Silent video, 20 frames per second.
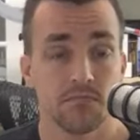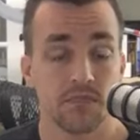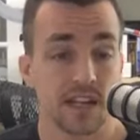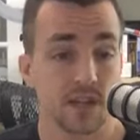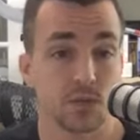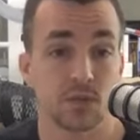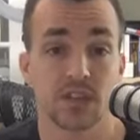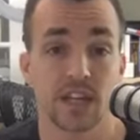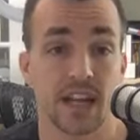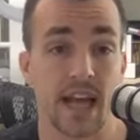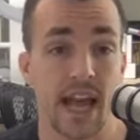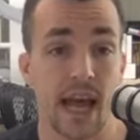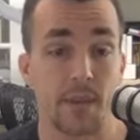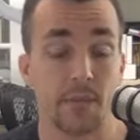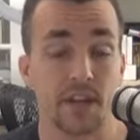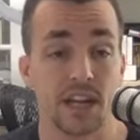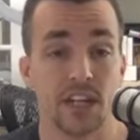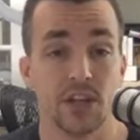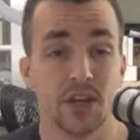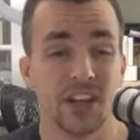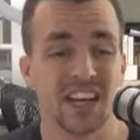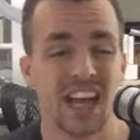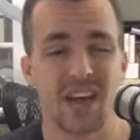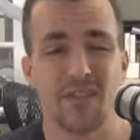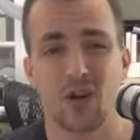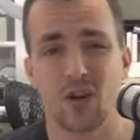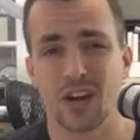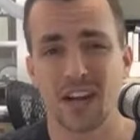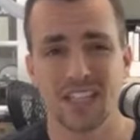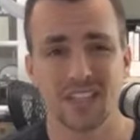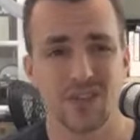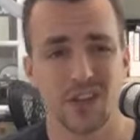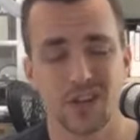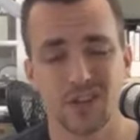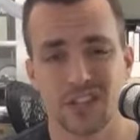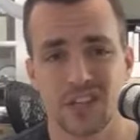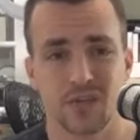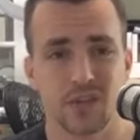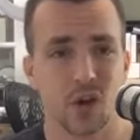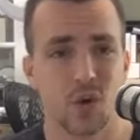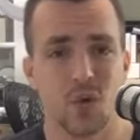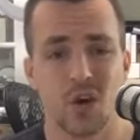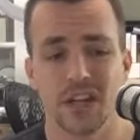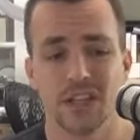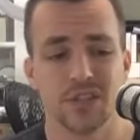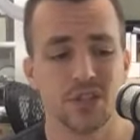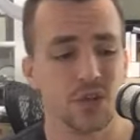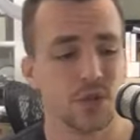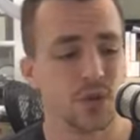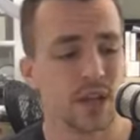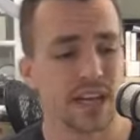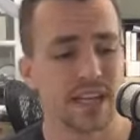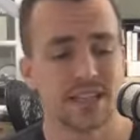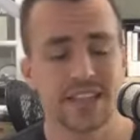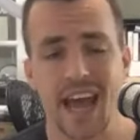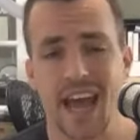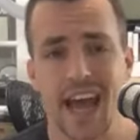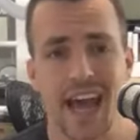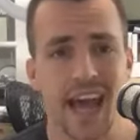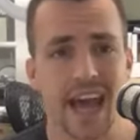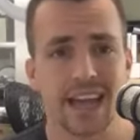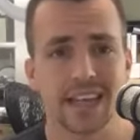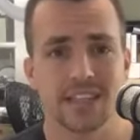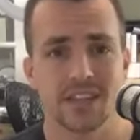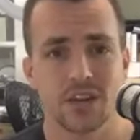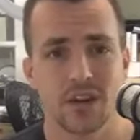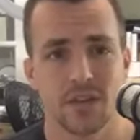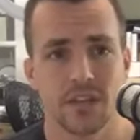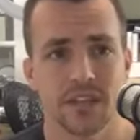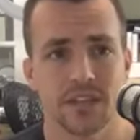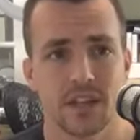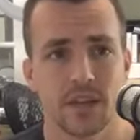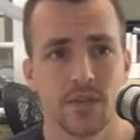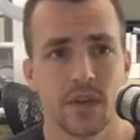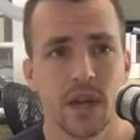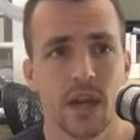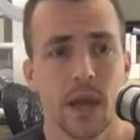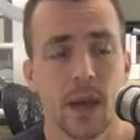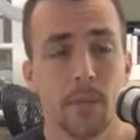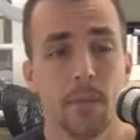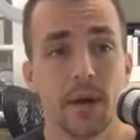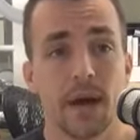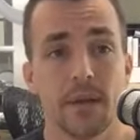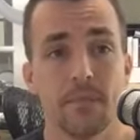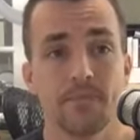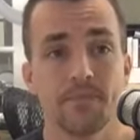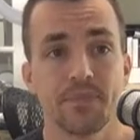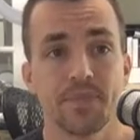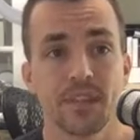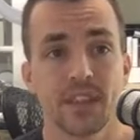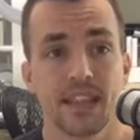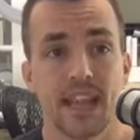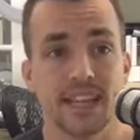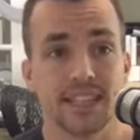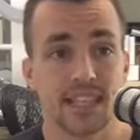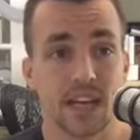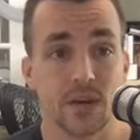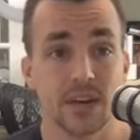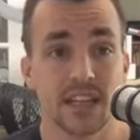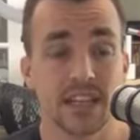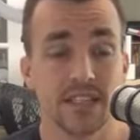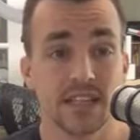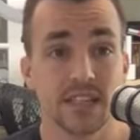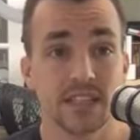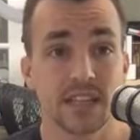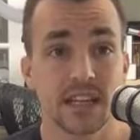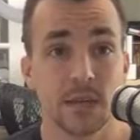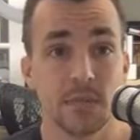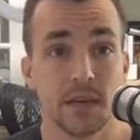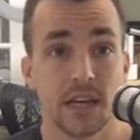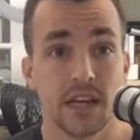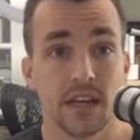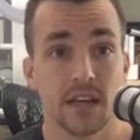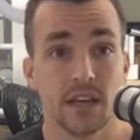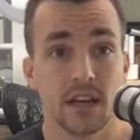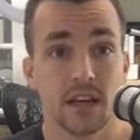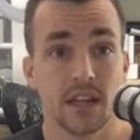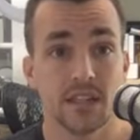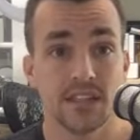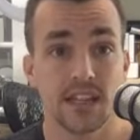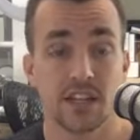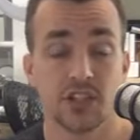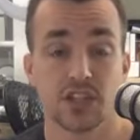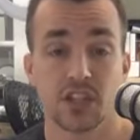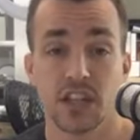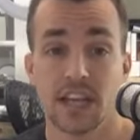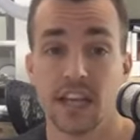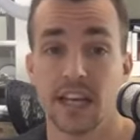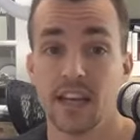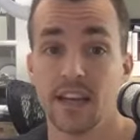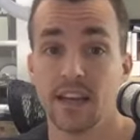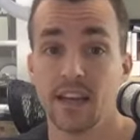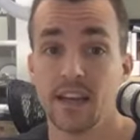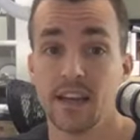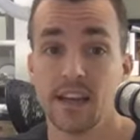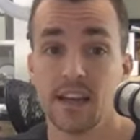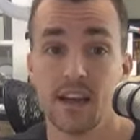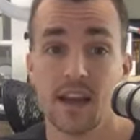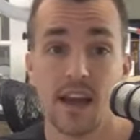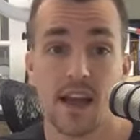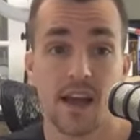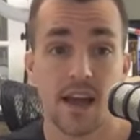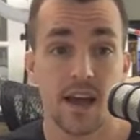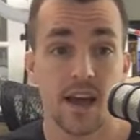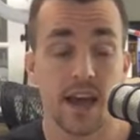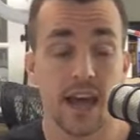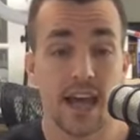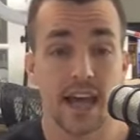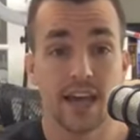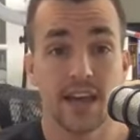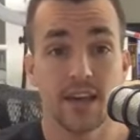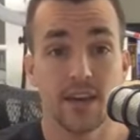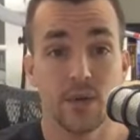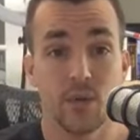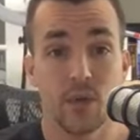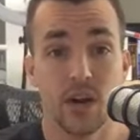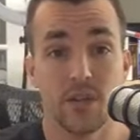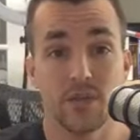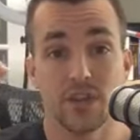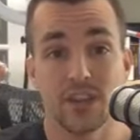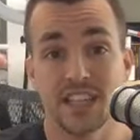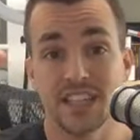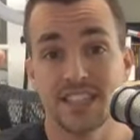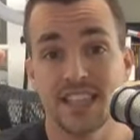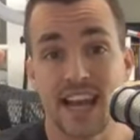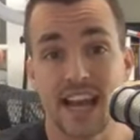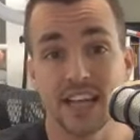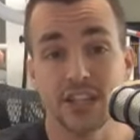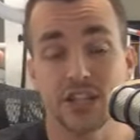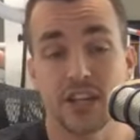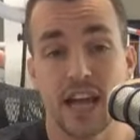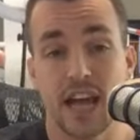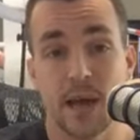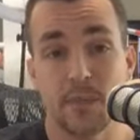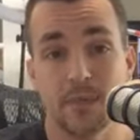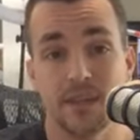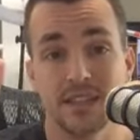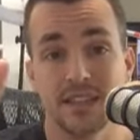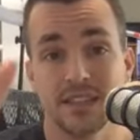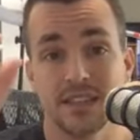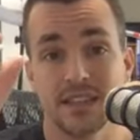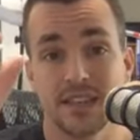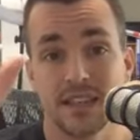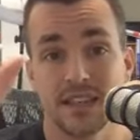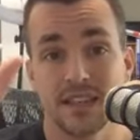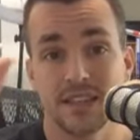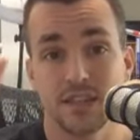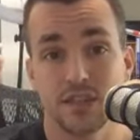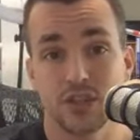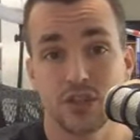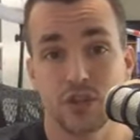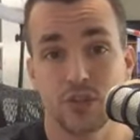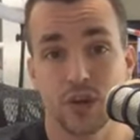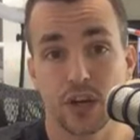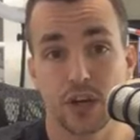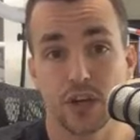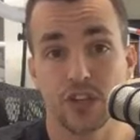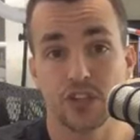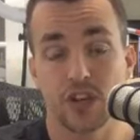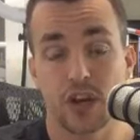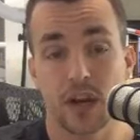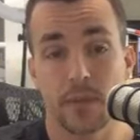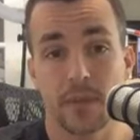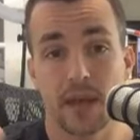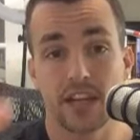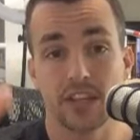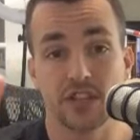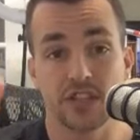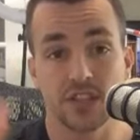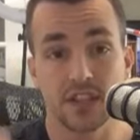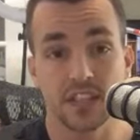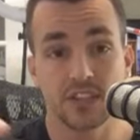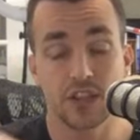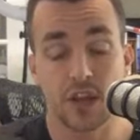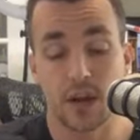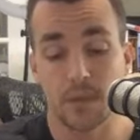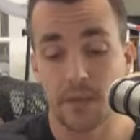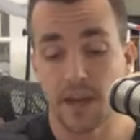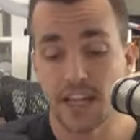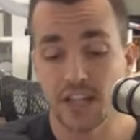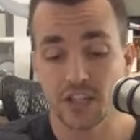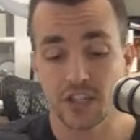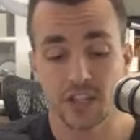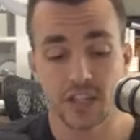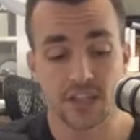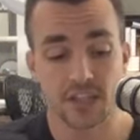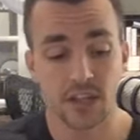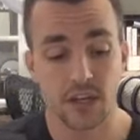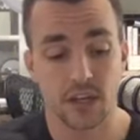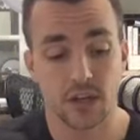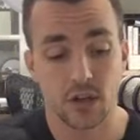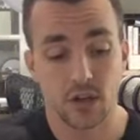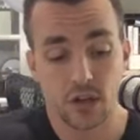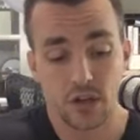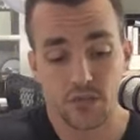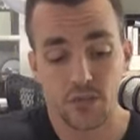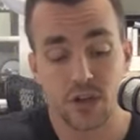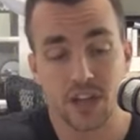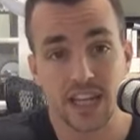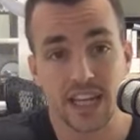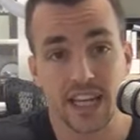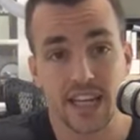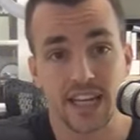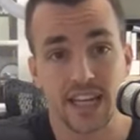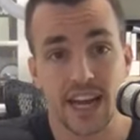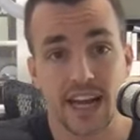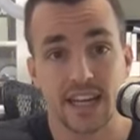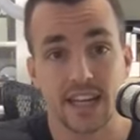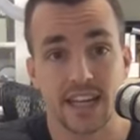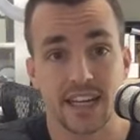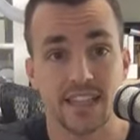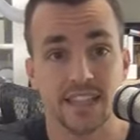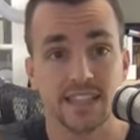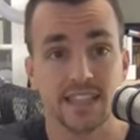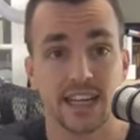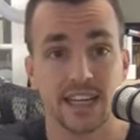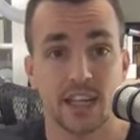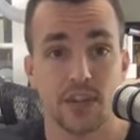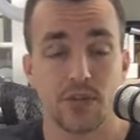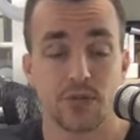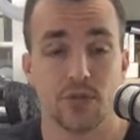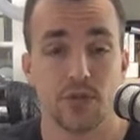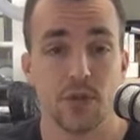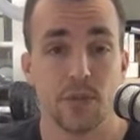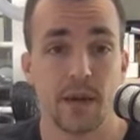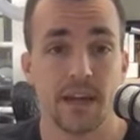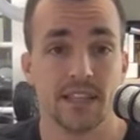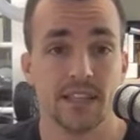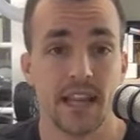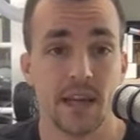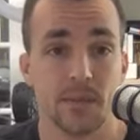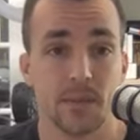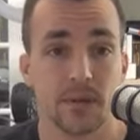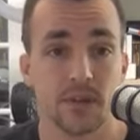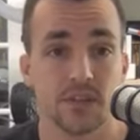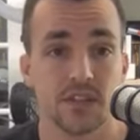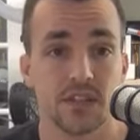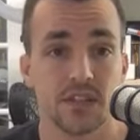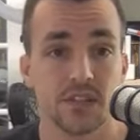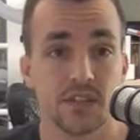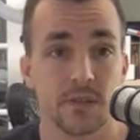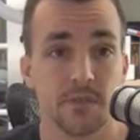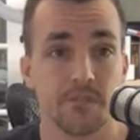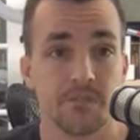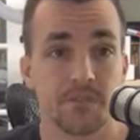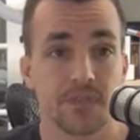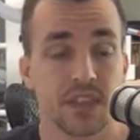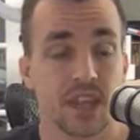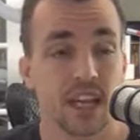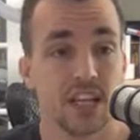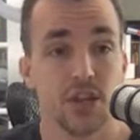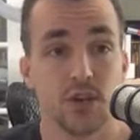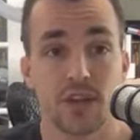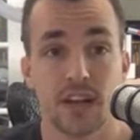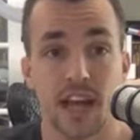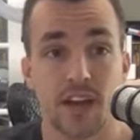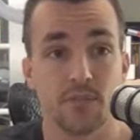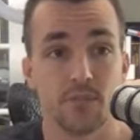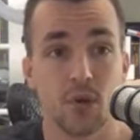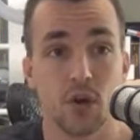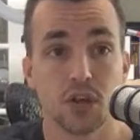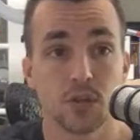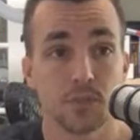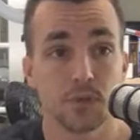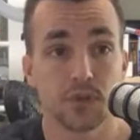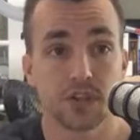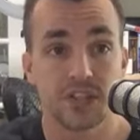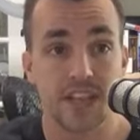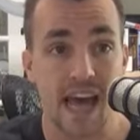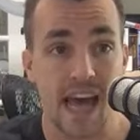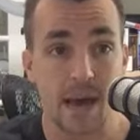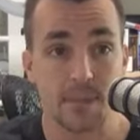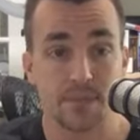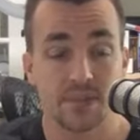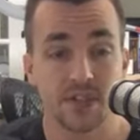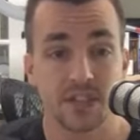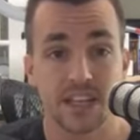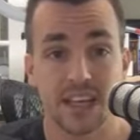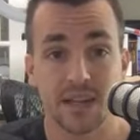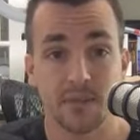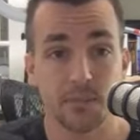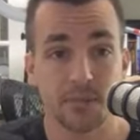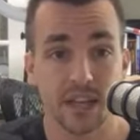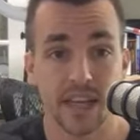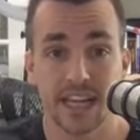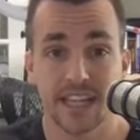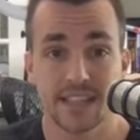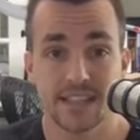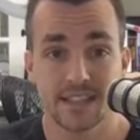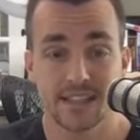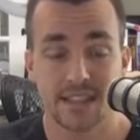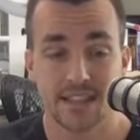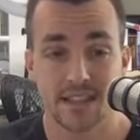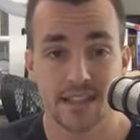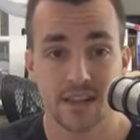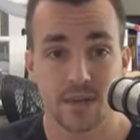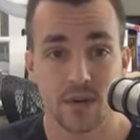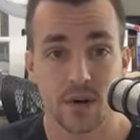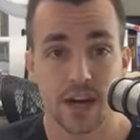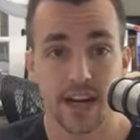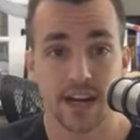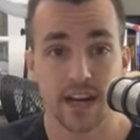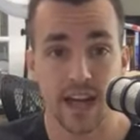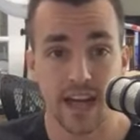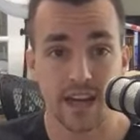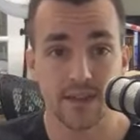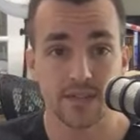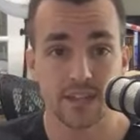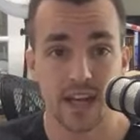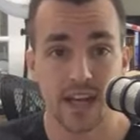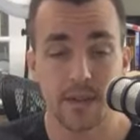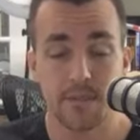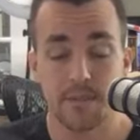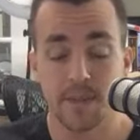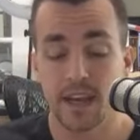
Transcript: That's what's going to happen. And you can have all kinds of other stuff go on too, like tags and all this stuff. But that's how easy it's going to be. Essentially, hey, whenever this action happens, trigger this automation. This automation is going to look for lead data and send it through to my Zapier system. And you can have multiple zaps in place, right, ahead of time.